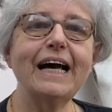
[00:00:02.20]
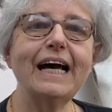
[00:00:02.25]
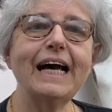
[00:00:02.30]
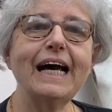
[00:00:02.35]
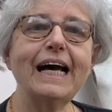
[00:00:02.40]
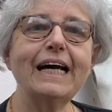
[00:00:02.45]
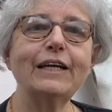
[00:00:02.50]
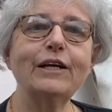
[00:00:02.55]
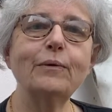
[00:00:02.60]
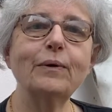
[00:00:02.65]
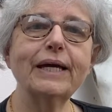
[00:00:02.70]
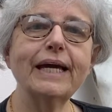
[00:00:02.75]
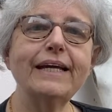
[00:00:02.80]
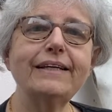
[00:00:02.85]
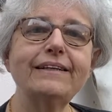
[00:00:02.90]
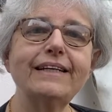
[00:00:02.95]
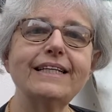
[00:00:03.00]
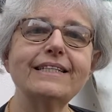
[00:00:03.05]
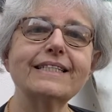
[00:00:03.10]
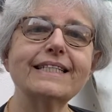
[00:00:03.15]
Hello
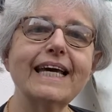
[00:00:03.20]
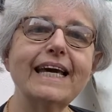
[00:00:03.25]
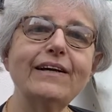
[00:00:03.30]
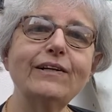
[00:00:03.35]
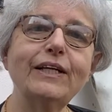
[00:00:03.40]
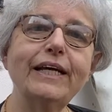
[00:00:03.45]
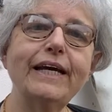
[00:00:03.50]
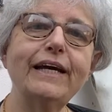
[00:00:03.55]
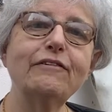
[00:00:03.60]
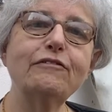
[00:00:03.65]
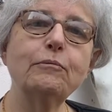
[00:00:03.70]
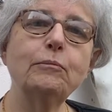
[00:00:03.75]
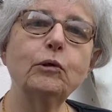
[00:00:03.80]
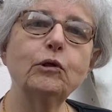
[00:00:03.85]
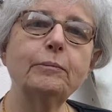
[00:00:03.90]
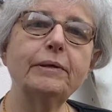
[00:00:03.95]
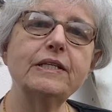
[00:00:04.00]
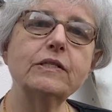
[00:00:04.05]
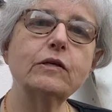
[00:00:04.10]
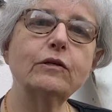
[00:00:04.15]
again, it's Gail here from
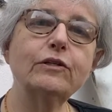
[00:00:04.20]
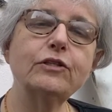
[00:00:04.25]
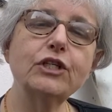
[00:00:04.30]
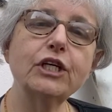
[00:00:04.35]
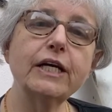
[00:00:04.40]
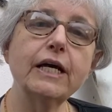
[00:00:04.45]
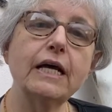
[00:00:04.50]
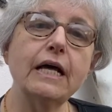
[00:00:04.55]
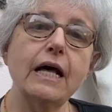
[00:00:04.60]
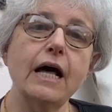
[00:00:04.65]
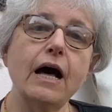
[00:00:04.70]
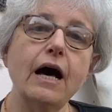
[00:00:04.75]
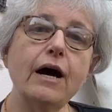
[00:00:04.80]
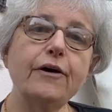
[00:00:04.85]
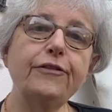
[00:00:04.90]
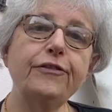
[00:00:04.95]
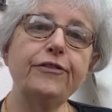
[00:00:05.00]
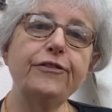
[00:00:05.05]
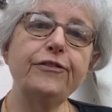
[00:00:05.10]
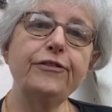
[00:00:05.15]
Ornamentology.
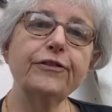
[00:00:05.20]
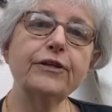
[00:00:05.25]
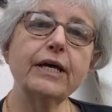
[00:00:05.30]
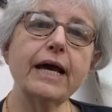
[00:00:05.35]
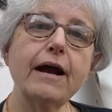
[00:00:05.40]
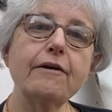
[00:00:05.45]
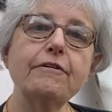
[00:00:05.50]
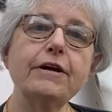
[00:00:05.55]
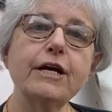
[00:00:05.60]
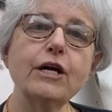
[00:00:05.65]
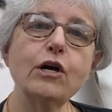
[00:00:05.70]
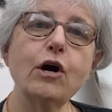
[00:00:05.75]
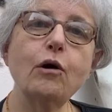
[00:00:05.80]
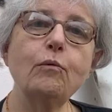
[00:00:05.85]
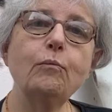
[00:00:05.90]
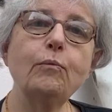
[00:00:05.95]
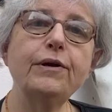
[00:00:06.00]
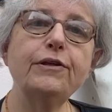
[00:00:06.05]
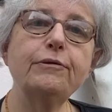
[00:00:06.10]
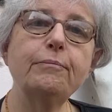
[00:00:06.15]
I'm carrying
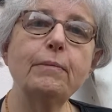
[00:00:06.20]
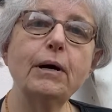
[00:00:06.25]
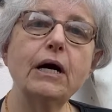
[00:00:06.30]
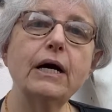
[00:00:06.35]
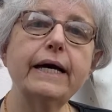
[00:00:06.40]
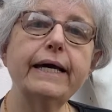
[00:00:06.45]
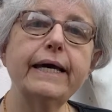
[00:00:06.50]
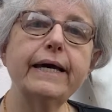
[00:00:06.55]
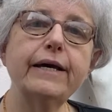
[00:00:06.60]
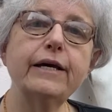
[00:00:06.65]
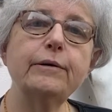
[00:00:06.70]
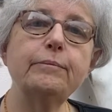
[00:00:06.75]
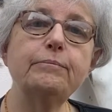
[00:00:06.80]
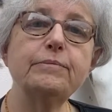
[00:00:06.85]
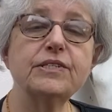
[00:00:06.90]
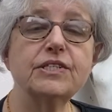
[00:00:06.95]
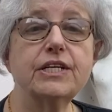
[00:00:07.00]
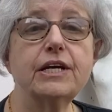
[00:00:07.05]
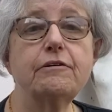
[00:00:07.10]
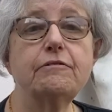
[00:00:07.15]
on with my
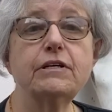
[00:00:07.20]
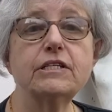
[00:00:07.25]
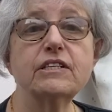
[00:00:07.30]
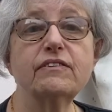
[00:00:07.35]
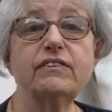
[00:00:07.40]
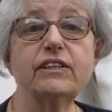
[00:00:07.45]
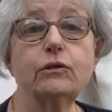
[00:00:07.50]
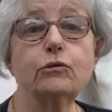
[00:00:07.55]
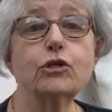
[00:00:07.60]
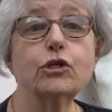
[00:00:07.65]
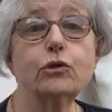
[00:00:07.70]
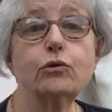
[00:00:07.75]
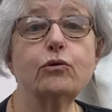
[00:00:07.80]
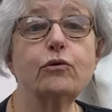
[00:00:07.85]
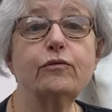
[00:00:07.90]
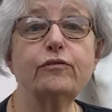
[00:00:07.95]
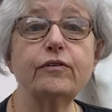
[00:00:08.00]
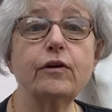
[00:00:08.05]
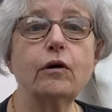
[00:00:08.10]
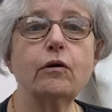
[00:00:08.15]
series of little
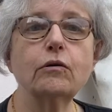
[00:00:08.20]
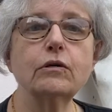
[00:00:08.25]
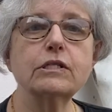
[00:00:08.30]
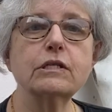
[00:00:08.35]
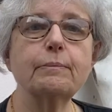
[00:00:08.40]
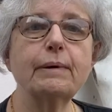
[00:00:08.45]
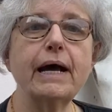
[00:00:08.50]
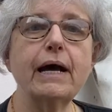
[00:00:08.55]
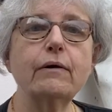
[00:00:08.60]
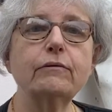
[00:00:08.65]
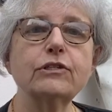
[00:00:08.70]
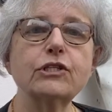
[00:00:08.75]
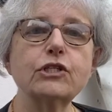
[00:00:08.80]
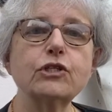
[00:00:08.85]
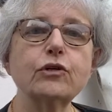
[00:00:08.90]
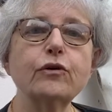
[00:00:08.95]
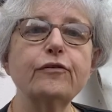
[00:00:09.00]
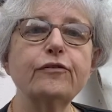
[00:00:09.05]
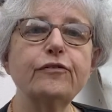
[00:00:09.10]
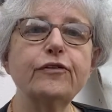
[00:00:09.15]
short vlogs about
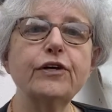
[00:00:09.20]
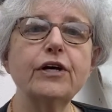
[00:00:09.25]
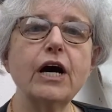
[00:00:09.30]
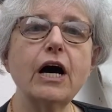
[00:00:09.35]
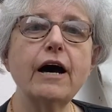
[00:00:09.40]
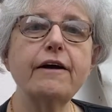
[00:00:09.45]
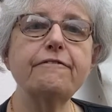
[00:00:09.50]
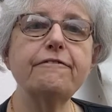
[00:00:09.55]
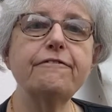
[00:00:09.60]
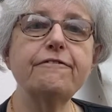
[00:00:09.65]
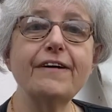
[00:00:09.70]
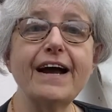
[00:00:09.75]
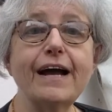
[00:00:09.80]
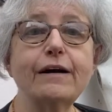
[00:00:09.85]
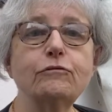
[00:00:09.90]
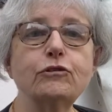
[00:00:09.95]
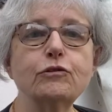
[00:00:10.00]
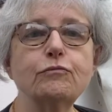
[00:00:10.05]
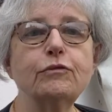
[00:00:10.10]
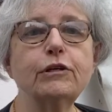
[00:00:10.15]
stuff that I've
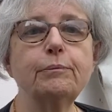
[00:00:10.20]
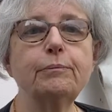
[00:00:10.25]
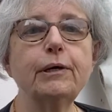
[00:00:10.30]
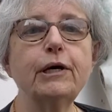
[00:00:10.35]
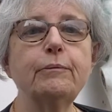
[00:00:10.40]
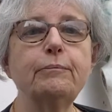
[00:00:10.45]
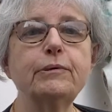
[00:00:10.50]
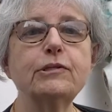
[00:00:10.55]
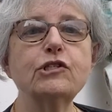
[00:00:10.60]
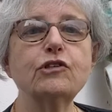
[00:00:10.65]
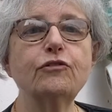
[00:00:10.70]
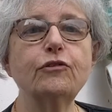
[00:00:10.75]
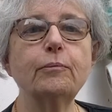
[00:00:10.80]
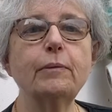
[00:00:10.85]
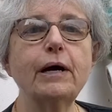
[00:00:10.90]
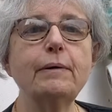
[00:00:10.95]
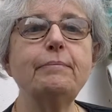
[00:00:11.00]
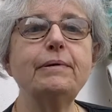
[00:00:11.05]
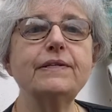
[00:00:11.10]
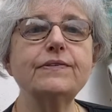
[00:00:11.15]
found and repurposed for
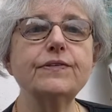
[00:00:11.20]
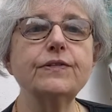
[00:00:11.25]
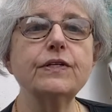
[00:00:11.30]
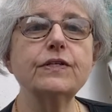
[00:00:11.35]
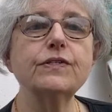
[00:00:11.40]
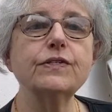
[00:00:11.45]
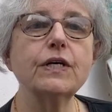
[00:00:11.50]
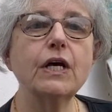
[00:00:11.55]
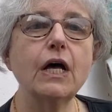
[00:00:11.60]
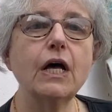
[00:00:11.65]
my business.